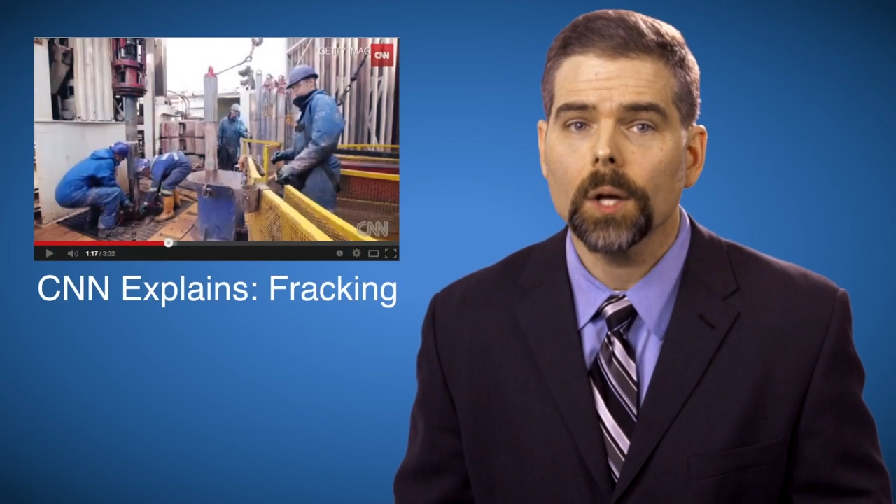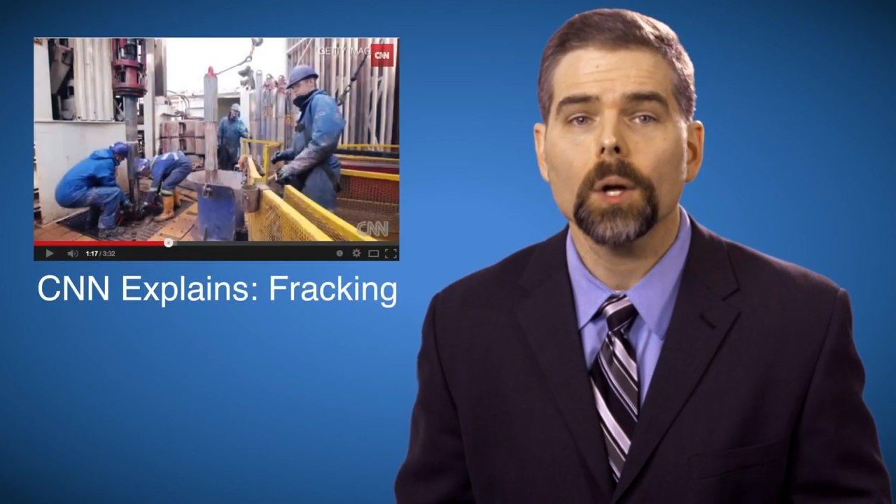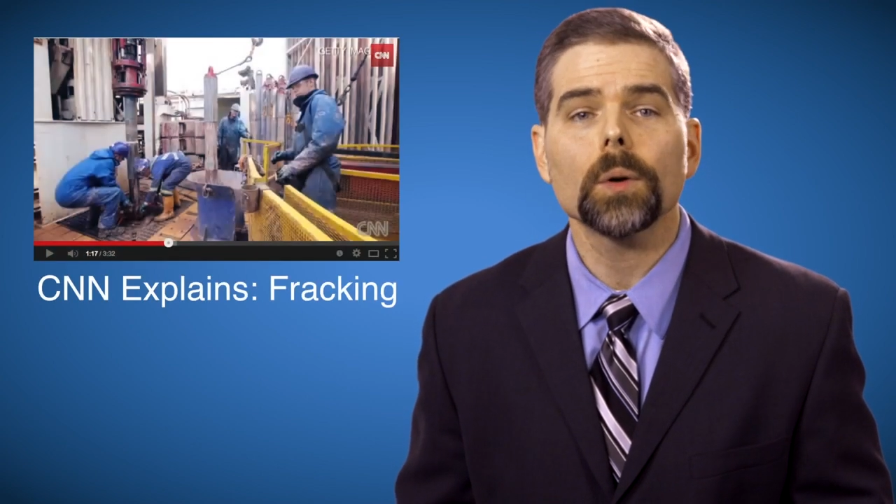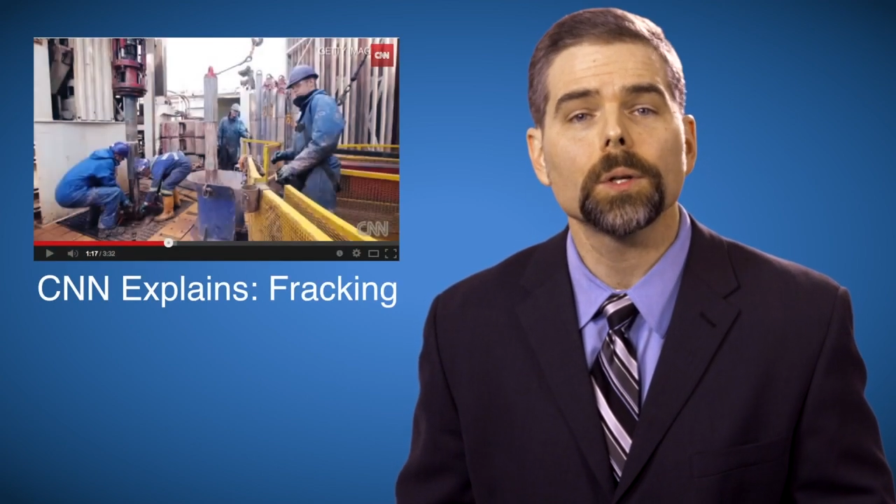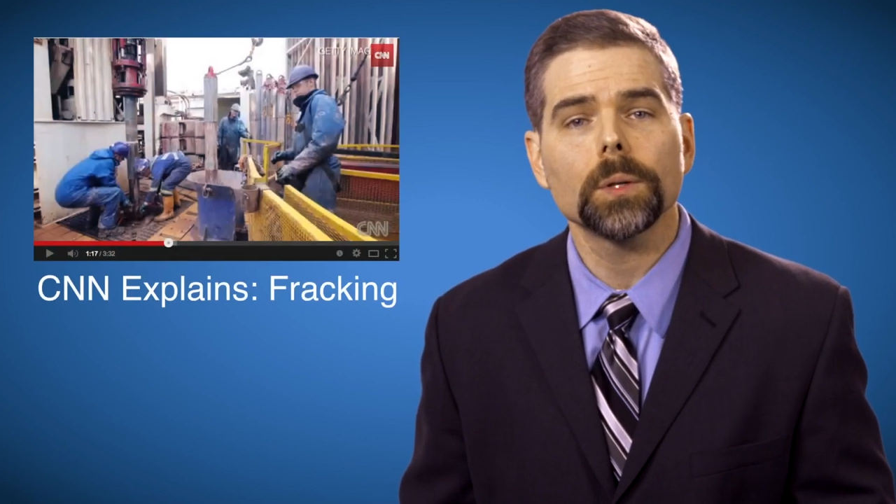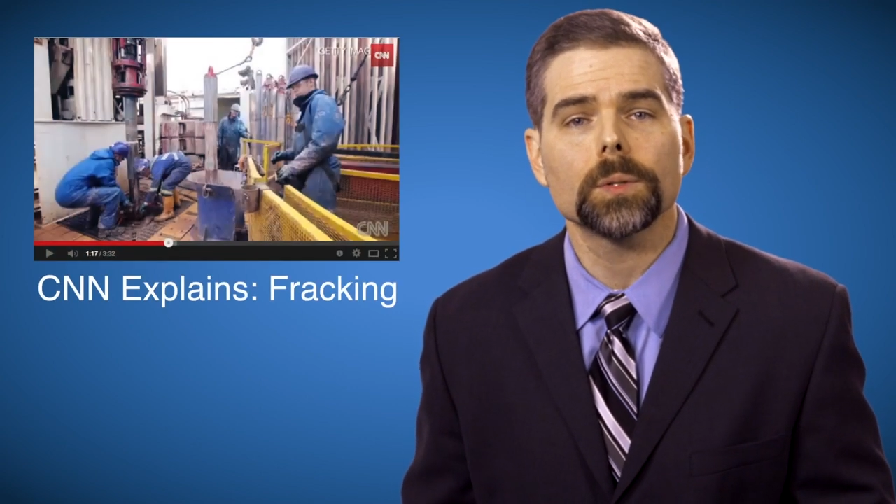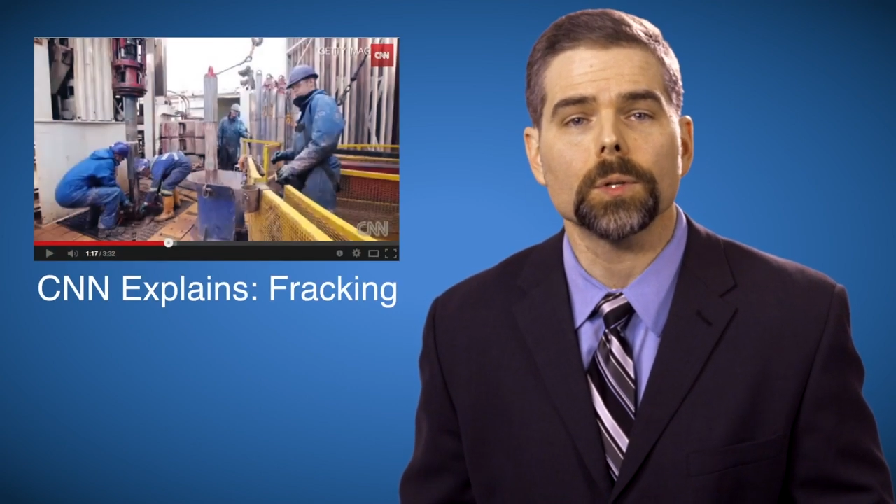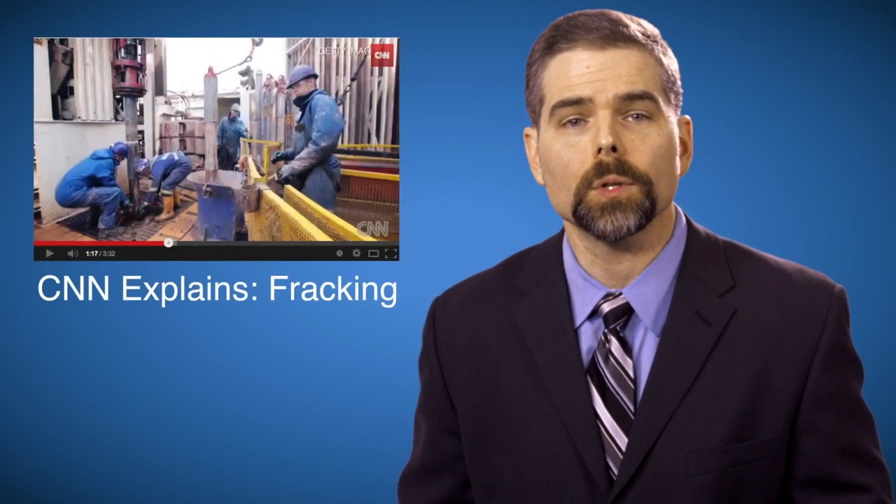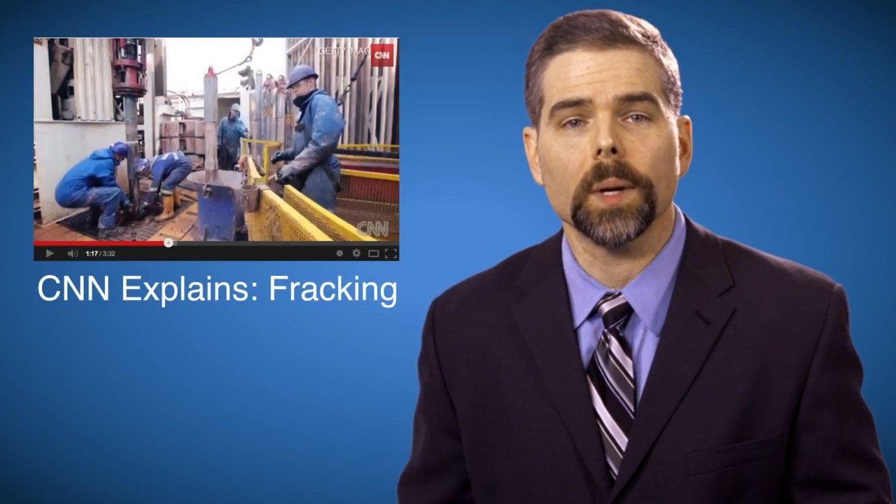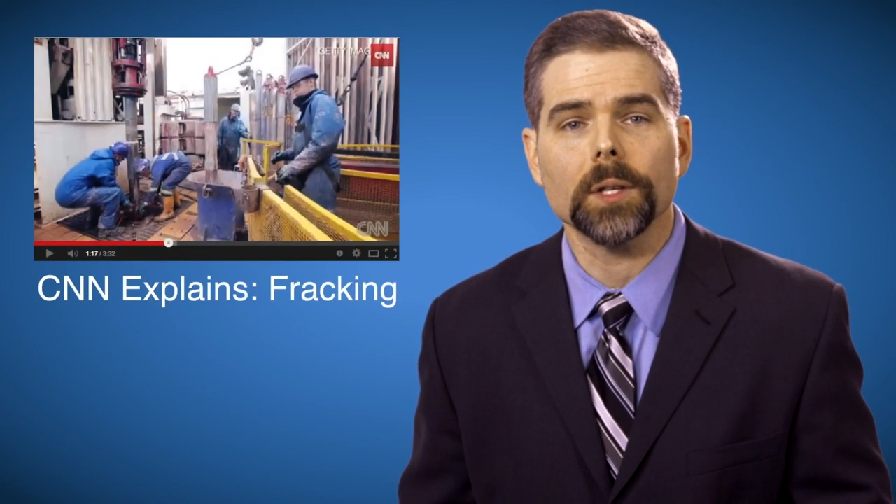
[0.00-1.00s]
go to
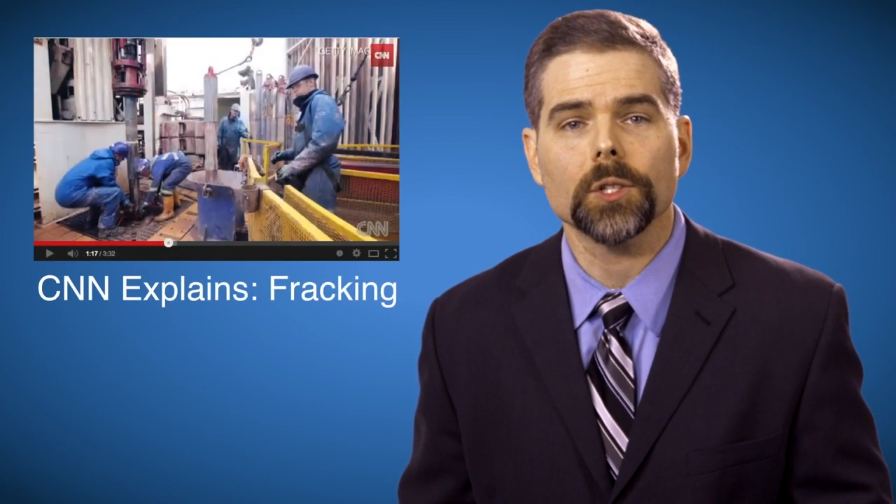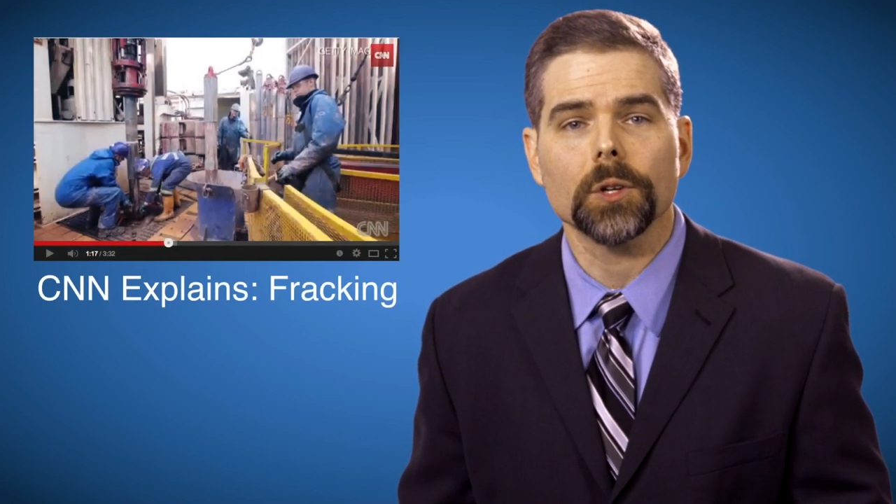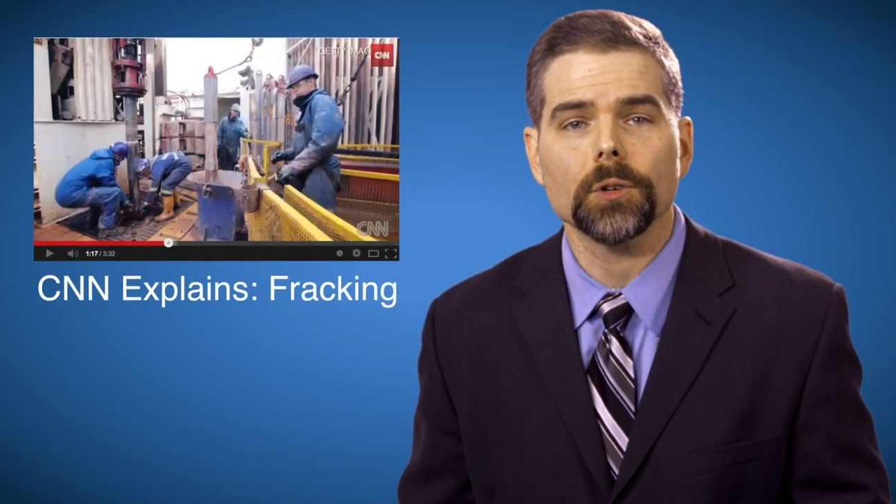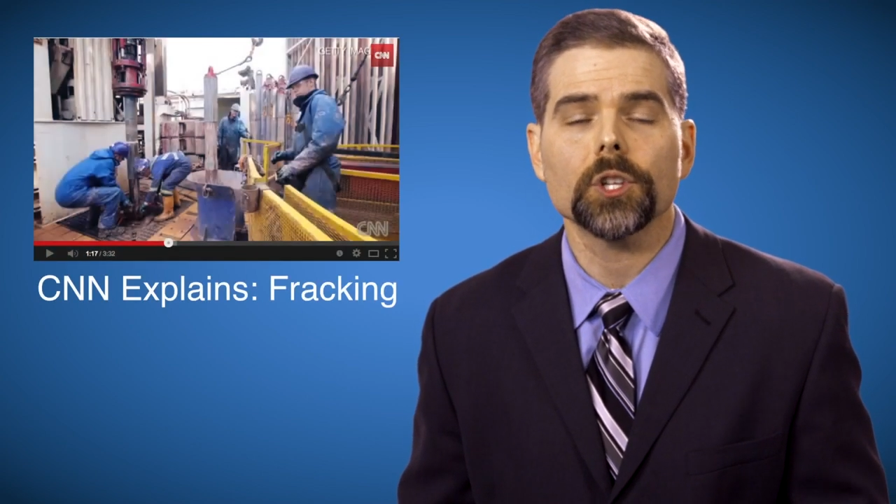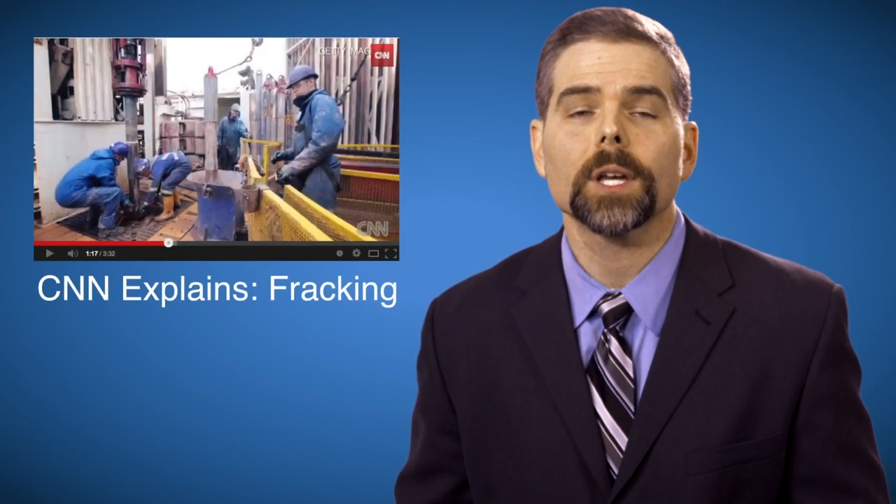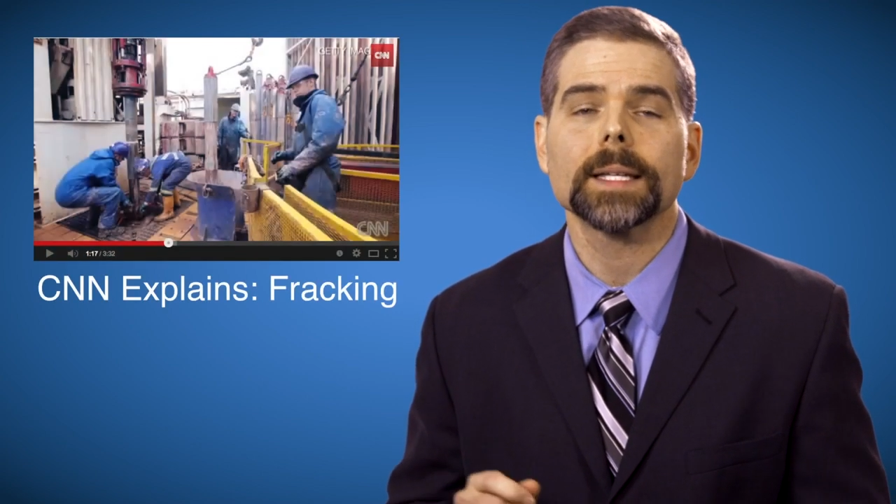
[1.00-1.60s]
YouTube and search